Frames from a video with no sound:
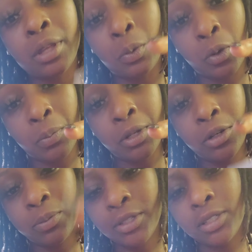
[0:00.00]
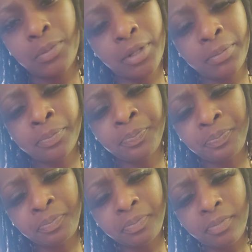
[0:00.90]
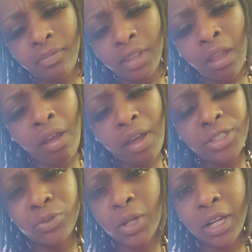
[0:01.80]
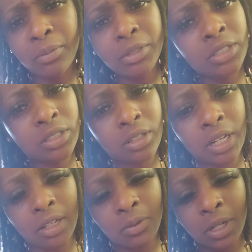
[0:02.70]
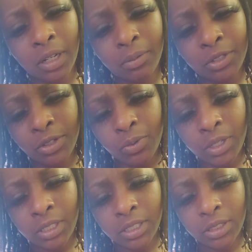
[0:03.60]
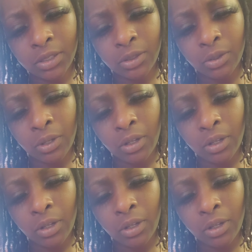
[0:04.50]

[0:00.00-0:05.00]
there won't be no music, but I ask you, what kind of music you like? What kind of music you want to listen to?